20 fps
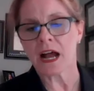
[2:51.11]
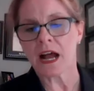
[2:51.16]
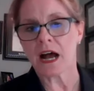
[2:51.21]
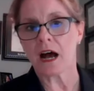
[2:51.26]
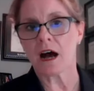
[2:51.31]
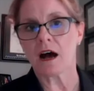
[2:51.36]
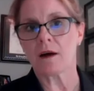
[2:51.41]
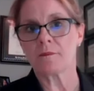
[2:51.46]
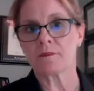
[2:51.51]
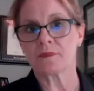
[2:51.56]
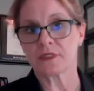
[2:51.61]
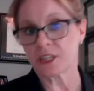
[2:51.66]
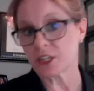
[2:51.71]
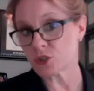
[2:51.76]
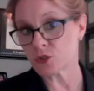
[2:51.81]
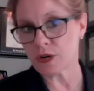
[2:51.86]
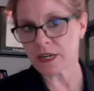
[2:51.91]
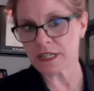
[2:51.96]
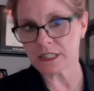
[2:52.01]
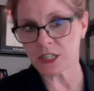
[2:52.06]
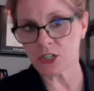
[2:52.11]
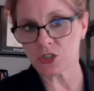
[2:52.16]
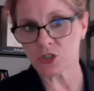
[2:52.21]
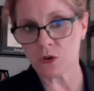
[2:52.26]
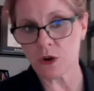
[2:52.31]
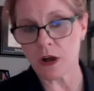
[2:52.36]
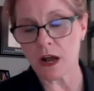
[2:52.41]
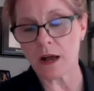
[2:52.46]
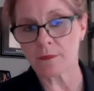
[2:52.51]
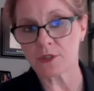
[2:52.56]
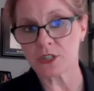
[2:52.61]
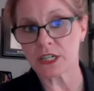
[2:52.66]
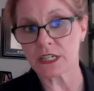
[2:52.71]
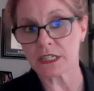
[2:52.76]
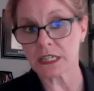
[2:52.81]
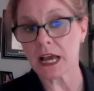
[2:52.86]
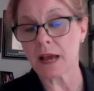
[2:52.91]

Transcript: the transitional object,